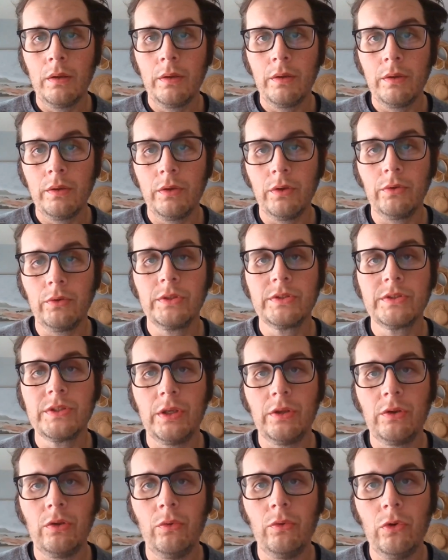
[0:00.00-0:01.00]
You're
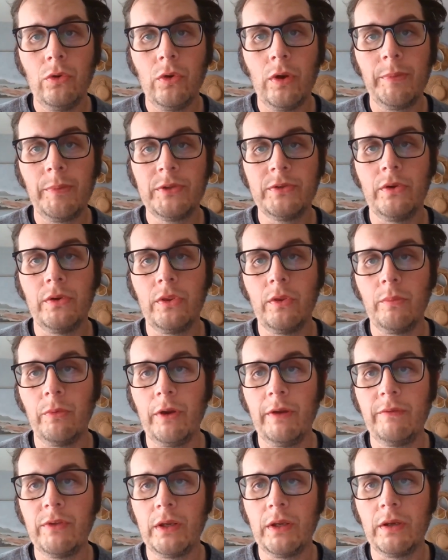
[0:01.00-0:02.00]
listening to a new episode of The
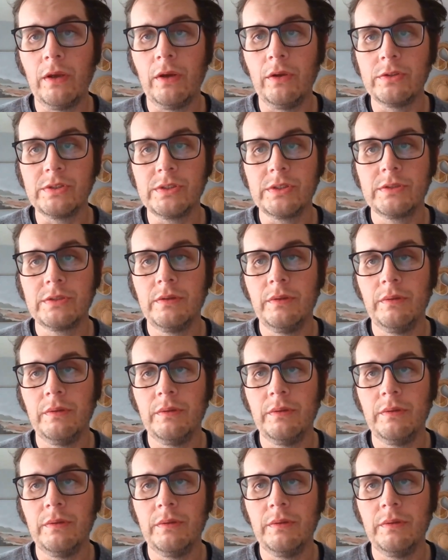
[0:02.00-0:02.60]
Brave Technologist.